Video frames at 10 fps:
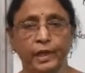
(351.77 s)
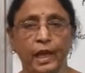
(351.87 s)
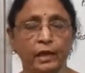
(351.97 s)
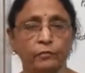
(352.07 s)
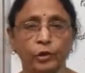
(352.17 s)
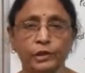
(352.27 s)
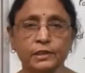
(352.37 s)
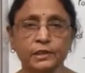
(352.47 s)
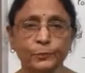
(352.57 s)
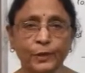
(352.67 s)
And what is
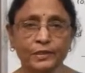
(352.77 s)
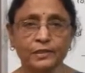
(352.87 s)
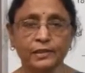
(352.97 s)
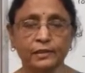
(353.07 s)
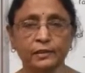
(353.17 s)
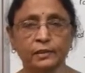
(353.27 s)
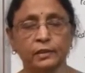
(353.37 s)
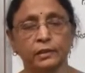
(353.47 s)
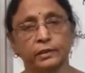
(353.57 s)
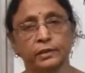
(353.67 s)
this past year?
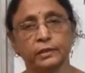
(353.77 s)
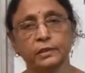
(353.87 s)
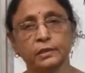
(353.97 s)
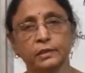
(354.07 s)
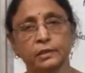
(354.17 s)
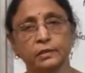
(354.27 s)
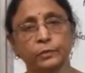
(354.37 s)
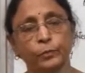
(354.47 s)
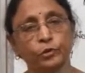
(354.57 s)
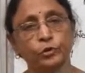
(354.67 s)
This is
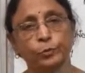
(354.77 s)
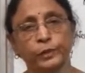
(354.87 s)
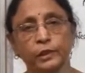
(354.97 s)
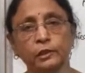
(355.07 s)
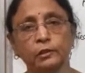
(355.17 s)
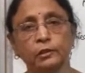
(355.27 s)
supposed to be a